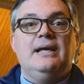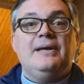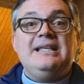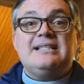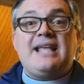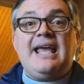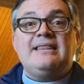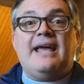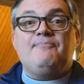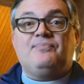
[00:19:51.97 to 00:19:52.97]
He's saying
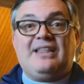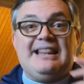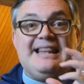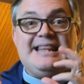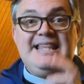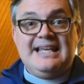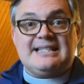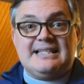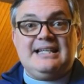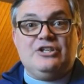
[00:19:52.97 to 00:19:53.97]
that
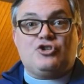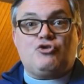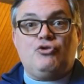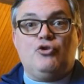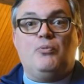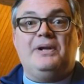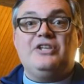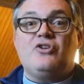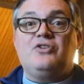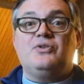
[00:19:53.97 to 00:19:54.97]
this is true, but
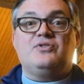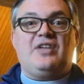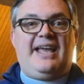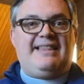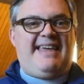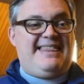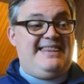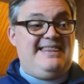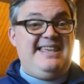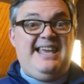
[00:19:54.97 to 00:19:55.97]
he's also saying that
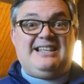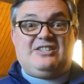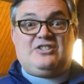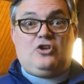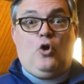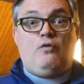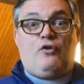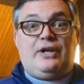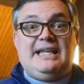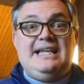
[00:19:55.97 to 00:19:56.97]
this
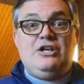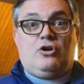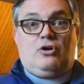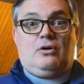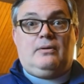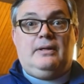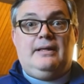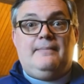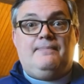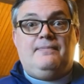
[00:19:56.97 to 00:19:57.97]
over here,
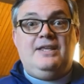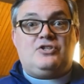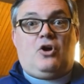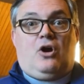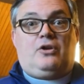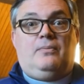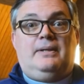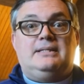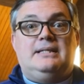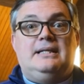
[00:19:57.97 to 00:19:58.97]
this
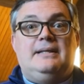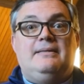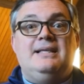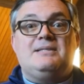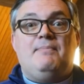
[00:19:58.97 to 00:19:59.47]
argument, this